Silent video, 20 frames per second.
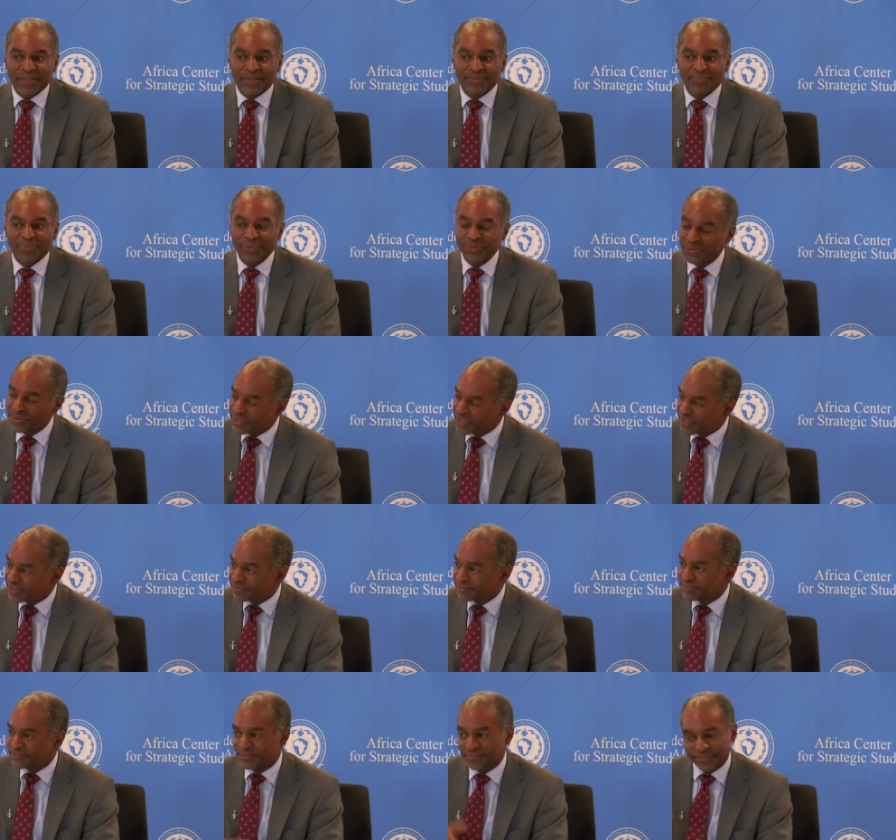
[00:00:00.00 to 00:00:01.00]
both
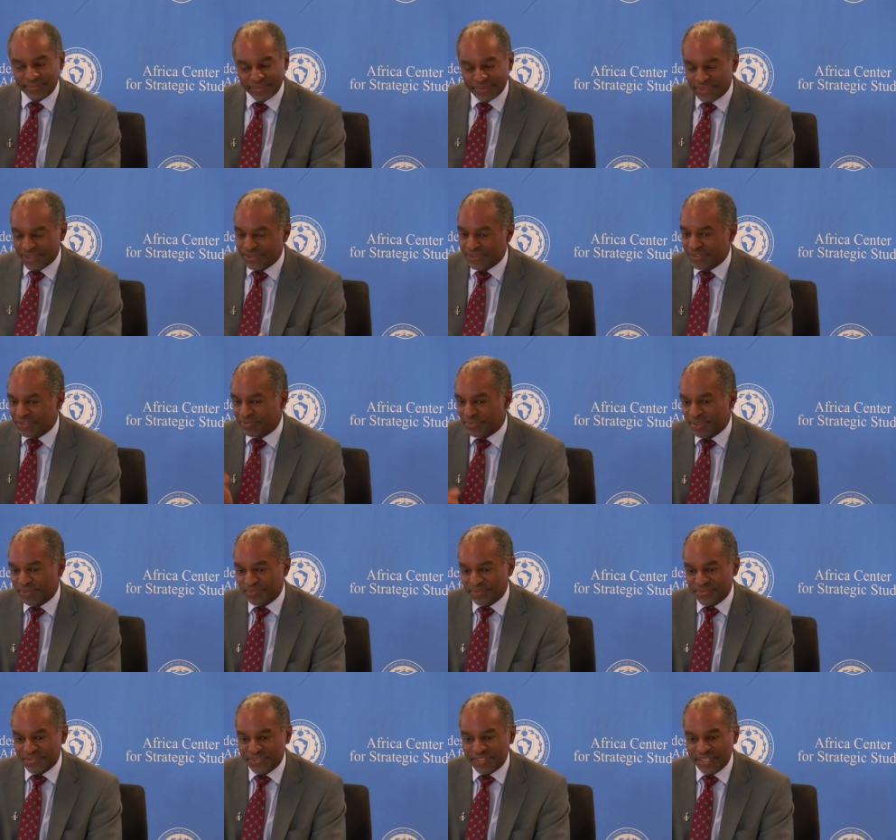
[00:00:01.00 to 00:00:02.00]
um, you know, the
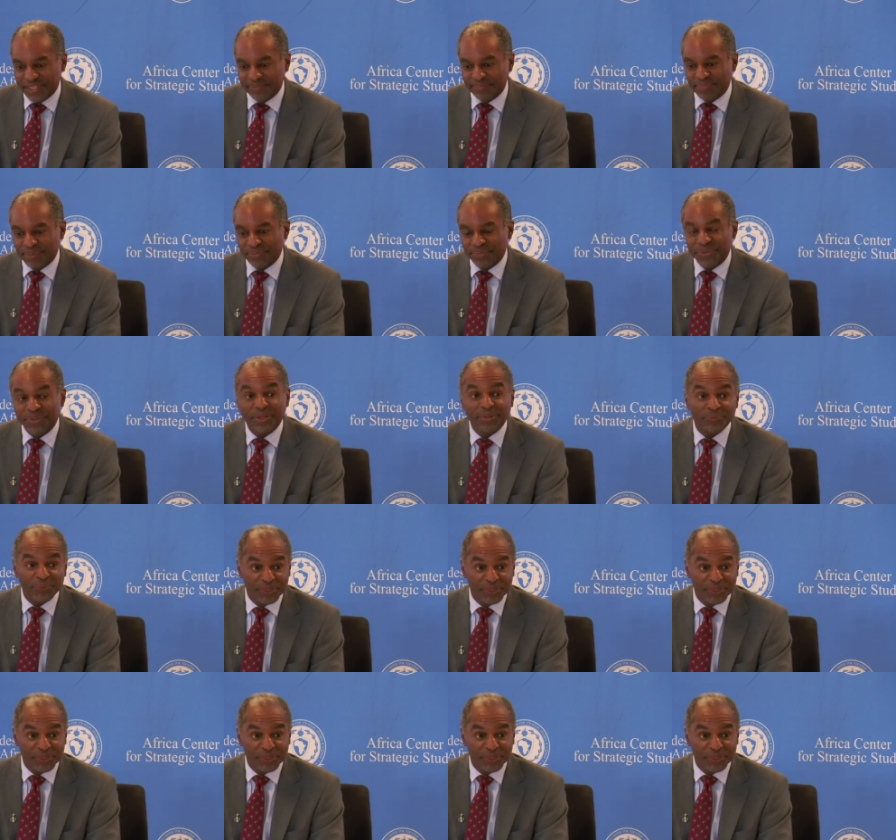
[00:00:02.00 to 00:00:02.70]
Department of State, but with, uh,